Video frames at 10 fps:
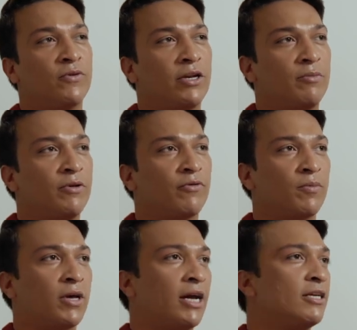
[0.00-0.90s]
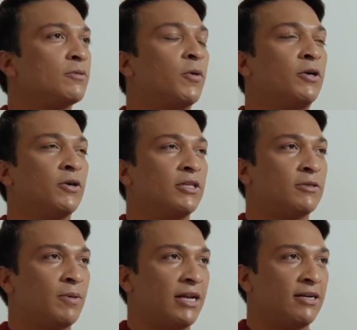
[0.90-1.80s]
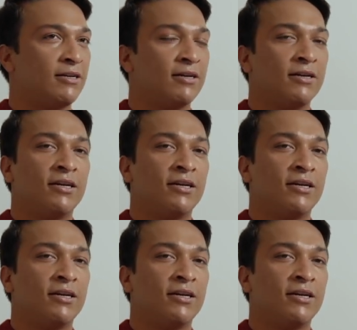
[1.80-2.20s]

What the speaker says: will it be from the highest point on this planet.